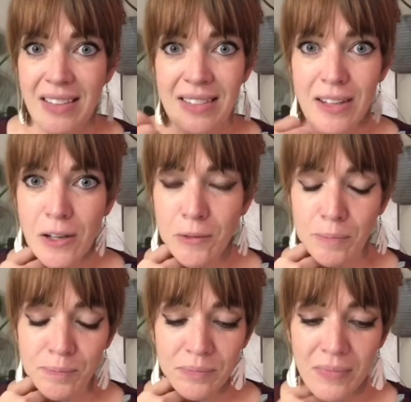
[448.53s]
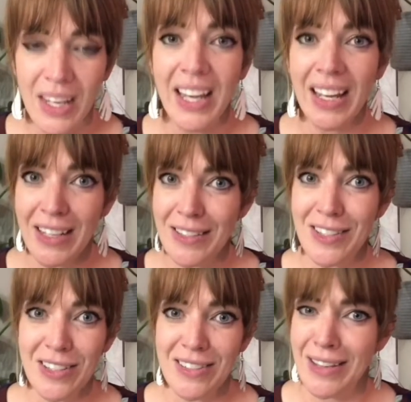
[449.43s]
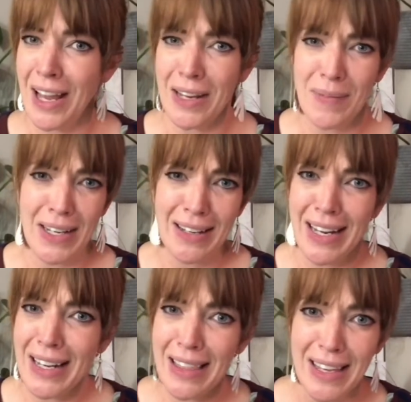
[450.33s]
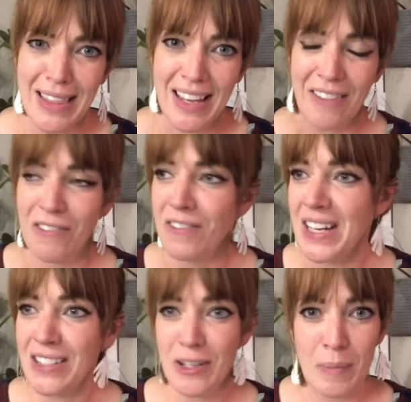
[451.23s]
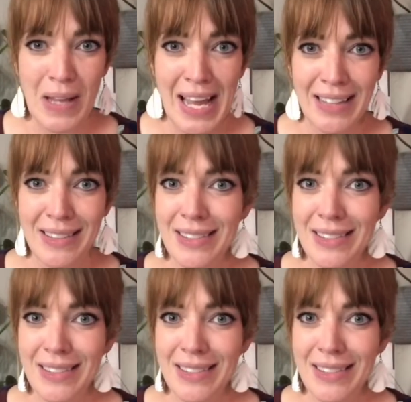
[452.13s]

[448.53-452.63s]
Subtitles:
So it is just, anything that feeds your plants,